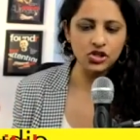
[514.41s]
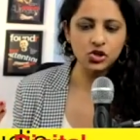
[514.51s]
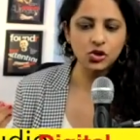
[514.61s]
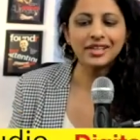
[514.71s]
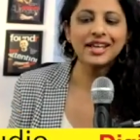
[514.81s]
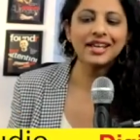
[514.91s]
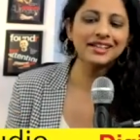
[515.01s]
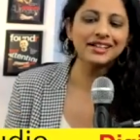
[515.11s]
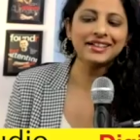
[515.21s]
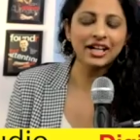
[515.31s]
So the
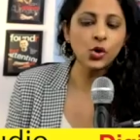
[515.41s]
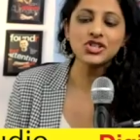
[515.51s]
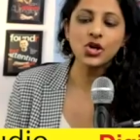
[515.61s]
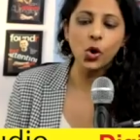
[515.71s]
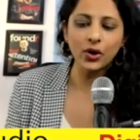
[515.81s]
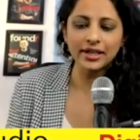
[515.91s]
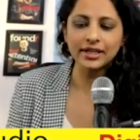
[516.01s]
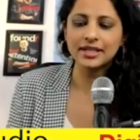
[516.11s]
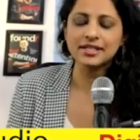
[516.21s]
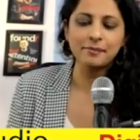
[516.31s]
technology audit
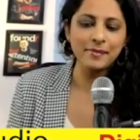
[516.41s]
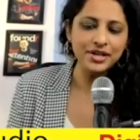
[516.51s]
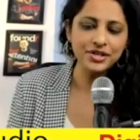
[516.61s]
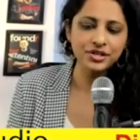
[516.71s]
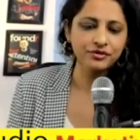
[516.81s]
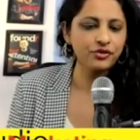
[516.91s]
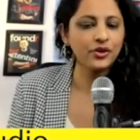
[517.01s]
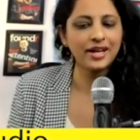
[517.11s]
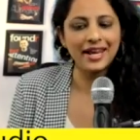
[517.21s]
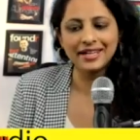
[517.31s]
is a must for
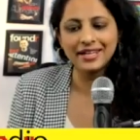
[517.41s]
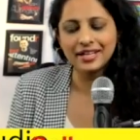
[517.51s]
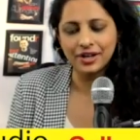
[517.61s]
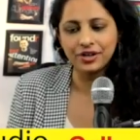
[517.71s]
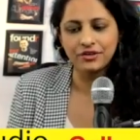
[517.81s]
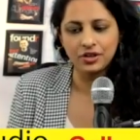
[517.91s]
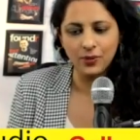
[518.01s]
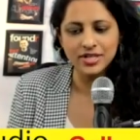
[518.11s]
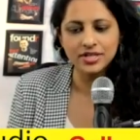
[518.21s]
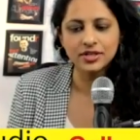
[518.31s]
any kind of
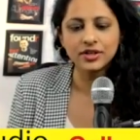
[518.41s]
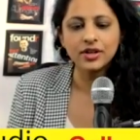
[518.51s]
investor